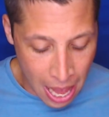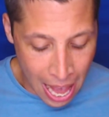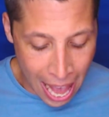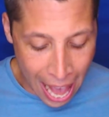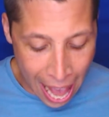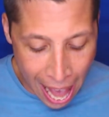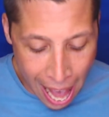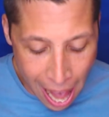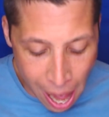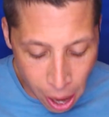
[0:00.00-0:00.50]

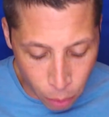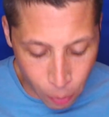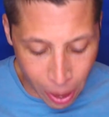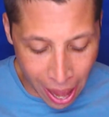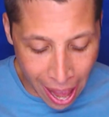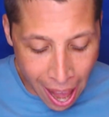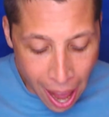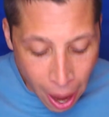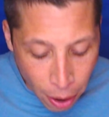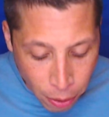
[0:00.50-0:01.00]
How,
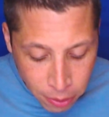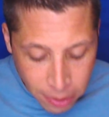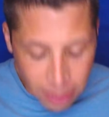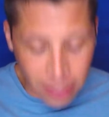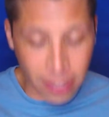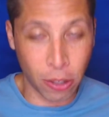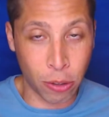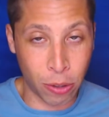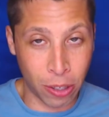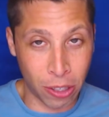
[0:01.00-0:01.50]
how did it
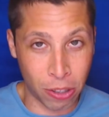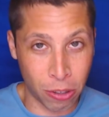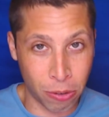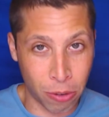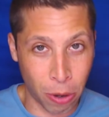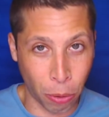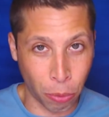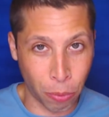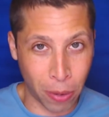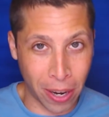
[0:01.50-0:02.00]
increase the
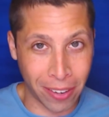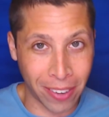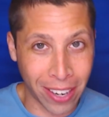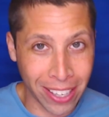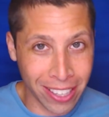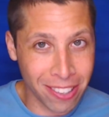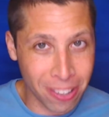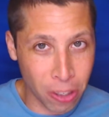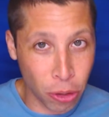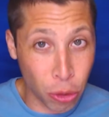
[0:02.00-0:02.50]
growth rate, right?
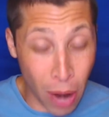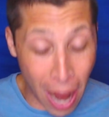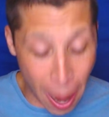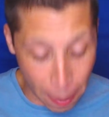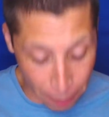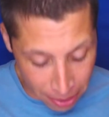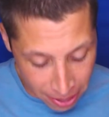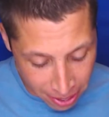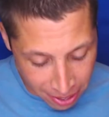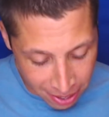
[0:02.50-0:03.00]
This is a
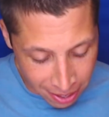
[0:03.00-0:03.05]
trap.